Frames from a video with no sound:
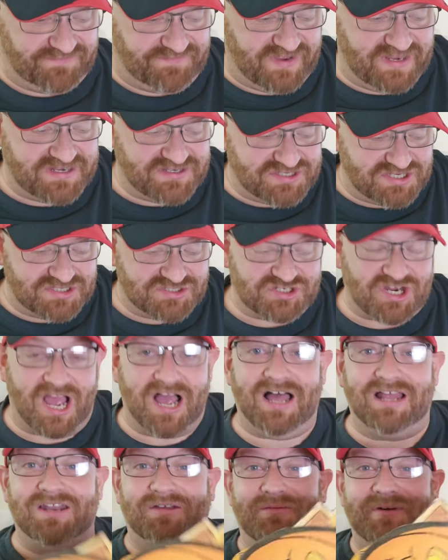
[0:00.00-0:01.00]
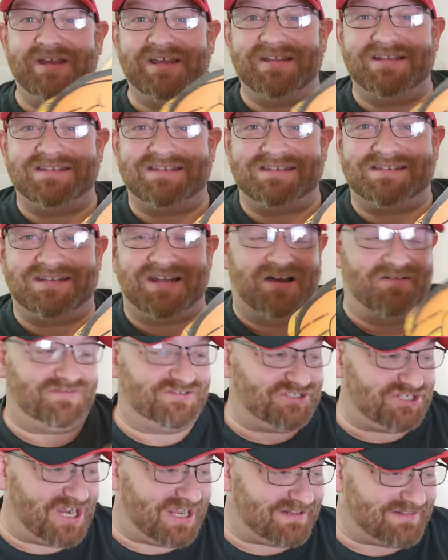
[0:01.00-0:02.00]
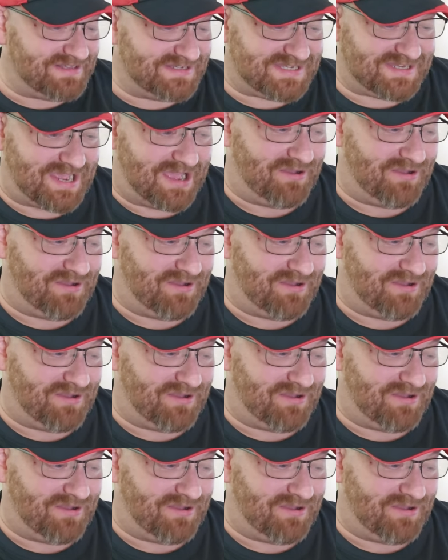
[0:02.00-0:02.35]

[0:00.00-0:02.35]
vintage Halloween stuff. Check this